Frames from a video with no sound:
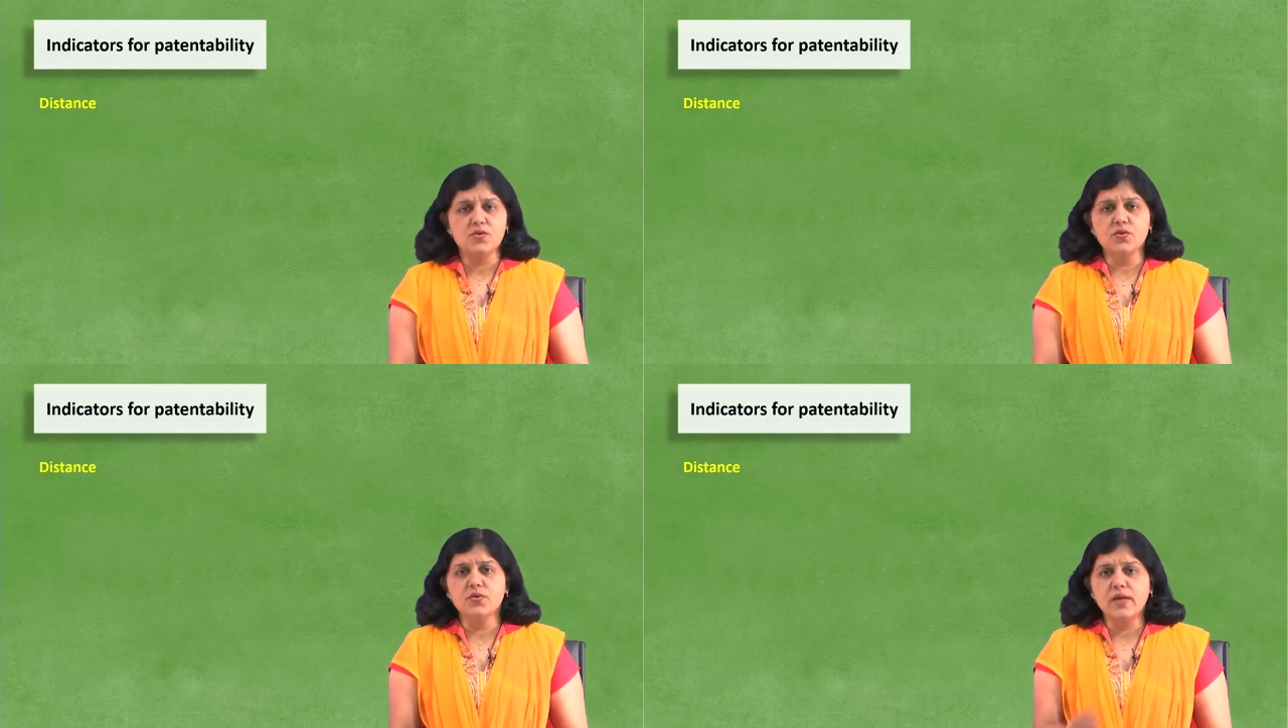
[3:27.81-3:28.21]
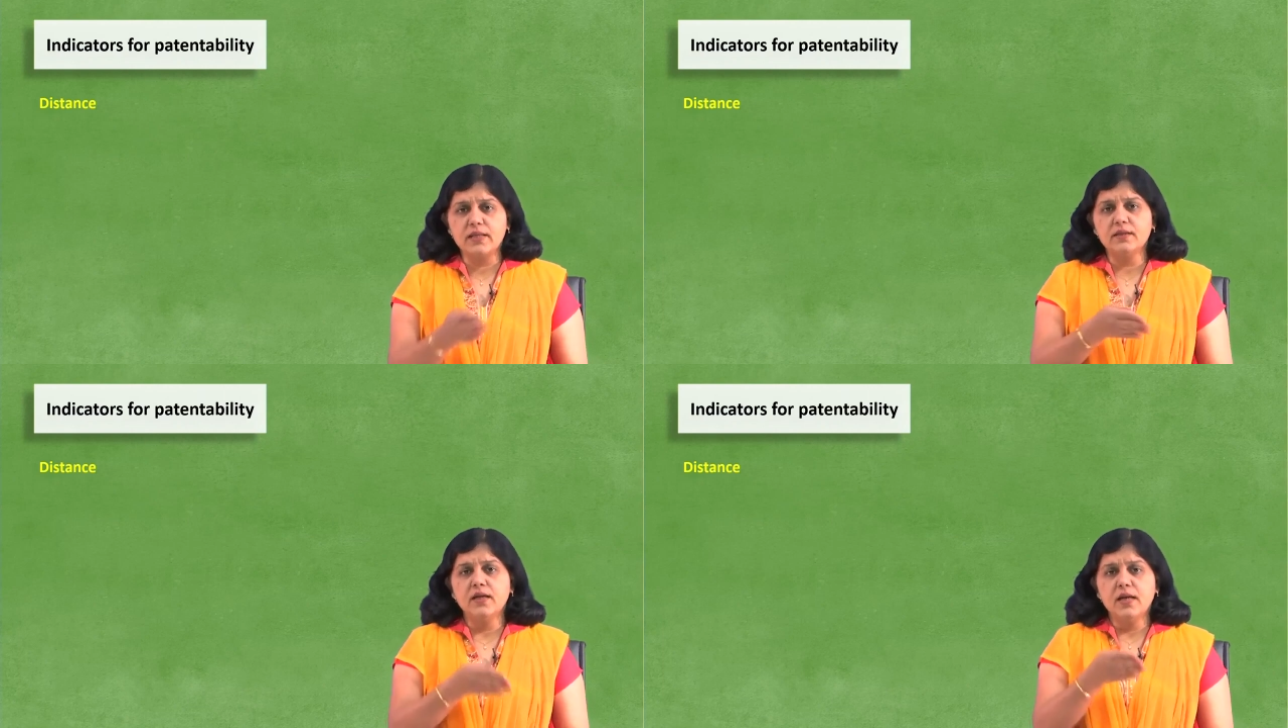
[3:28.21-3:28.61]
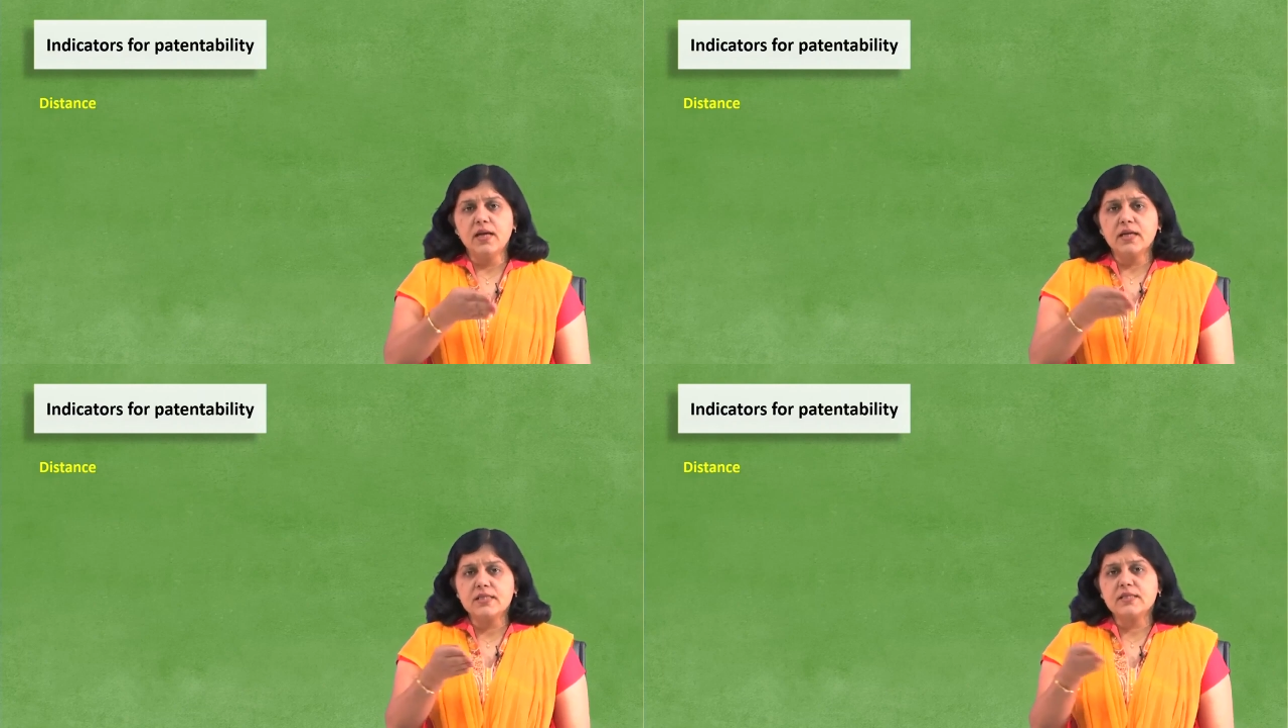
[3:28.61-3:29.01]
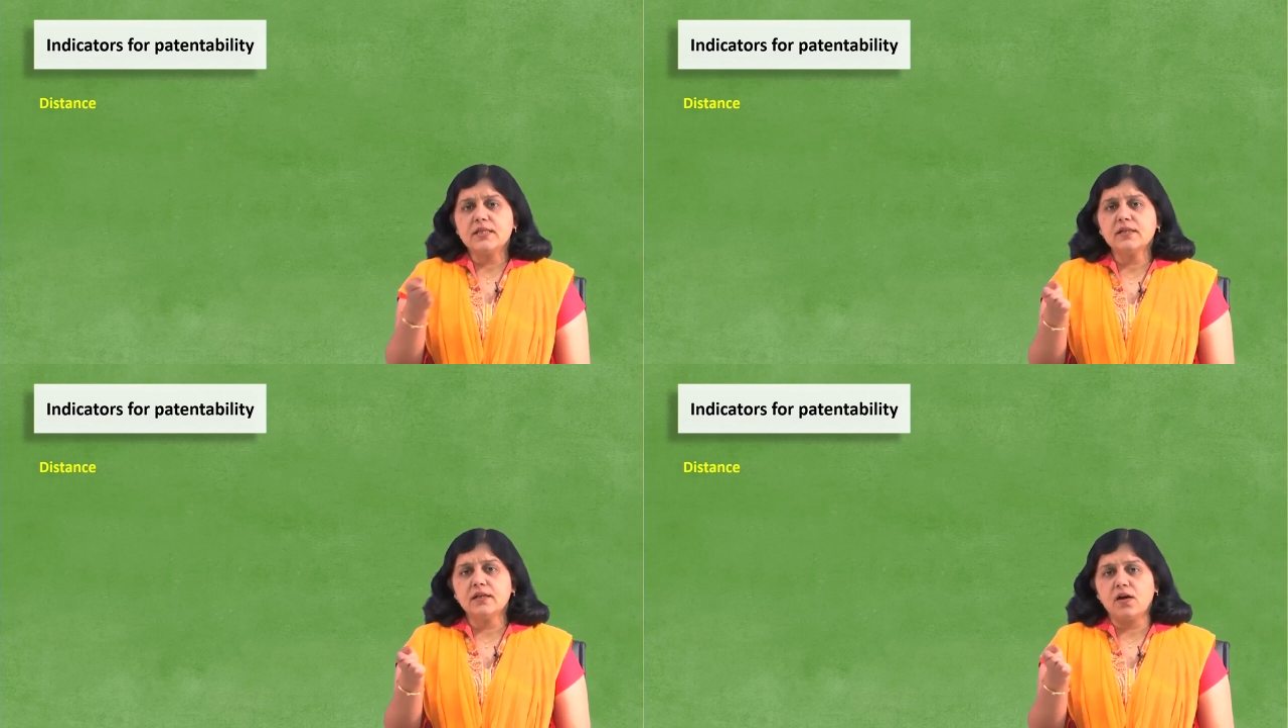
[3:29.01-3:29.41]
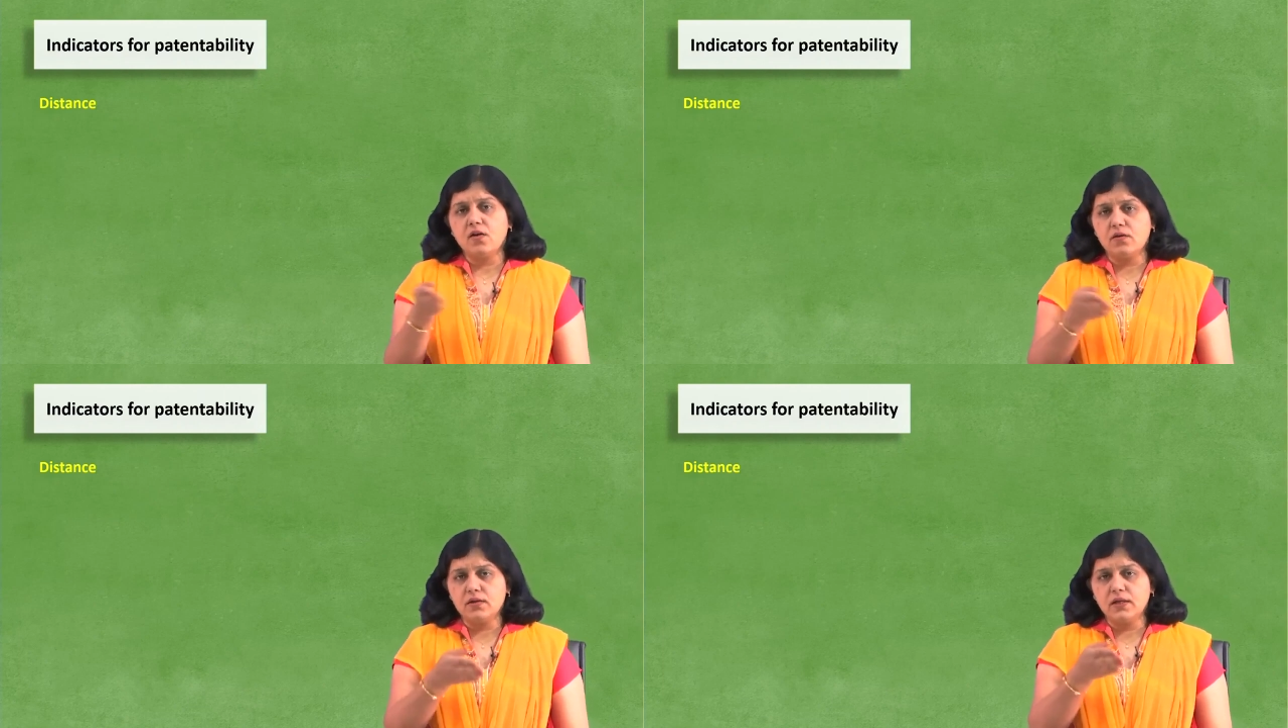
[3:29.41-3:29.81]
So, you can consider
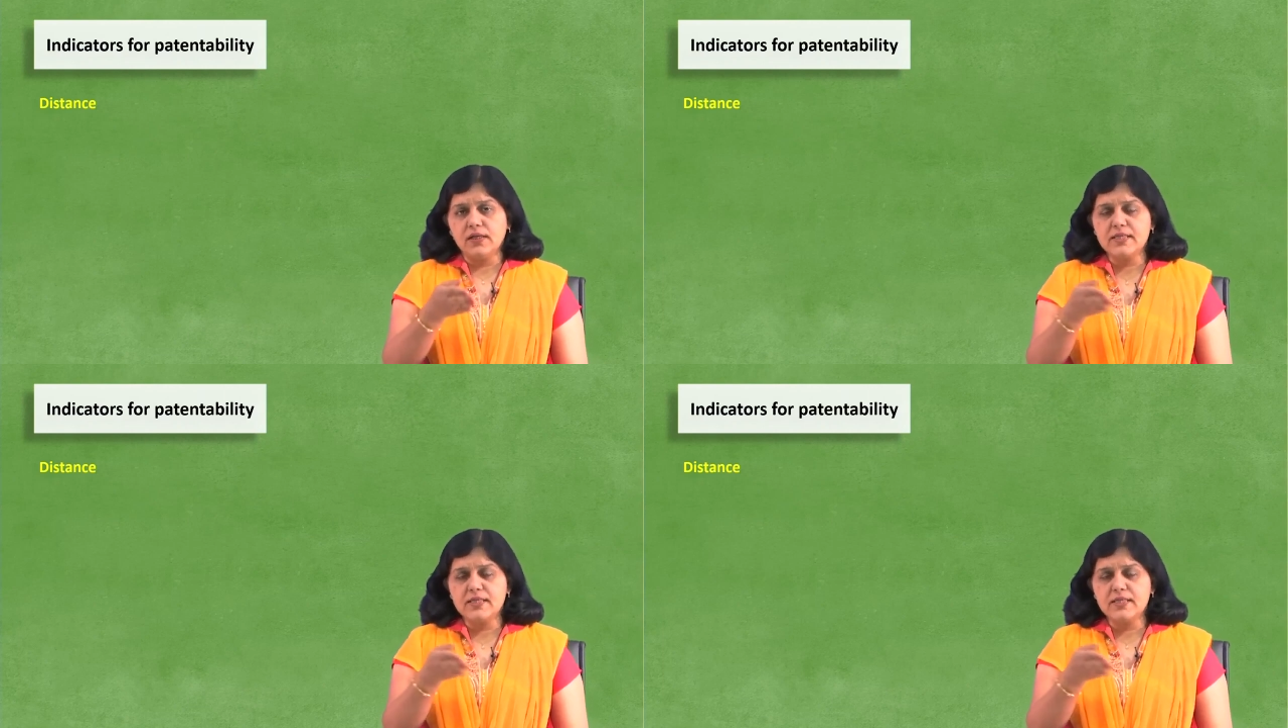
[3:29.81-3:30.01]
or